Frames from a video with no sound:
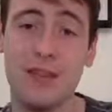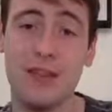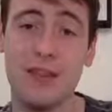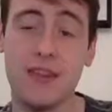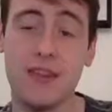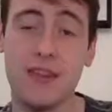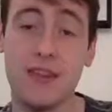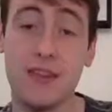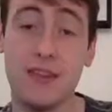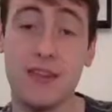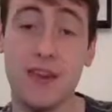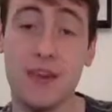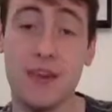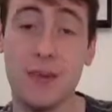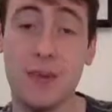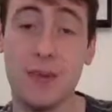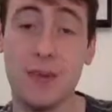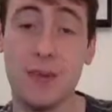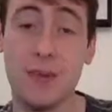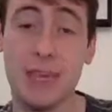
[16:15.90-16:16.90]
3rd fret
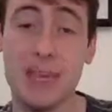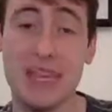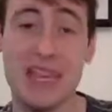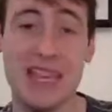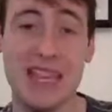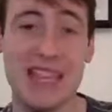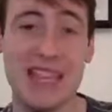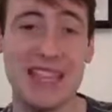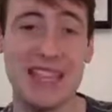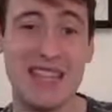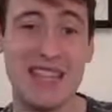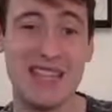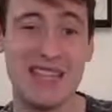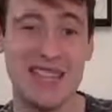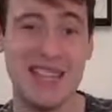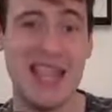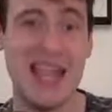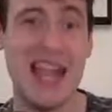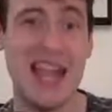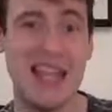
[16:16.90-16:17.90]
on B
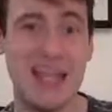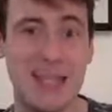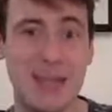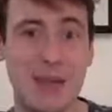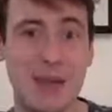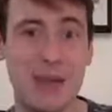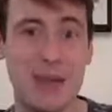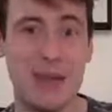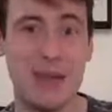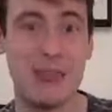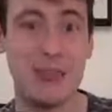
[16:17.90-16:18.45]
anyway,